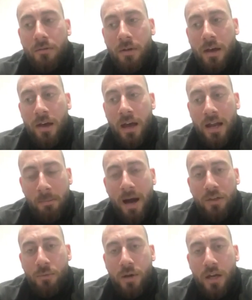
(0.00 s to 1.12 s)
and a
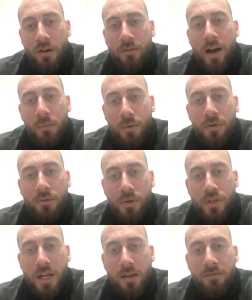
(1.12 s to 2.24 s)
pathway of how we're going to
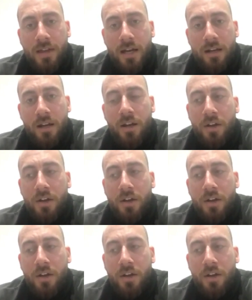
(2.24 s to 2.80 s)
achieve that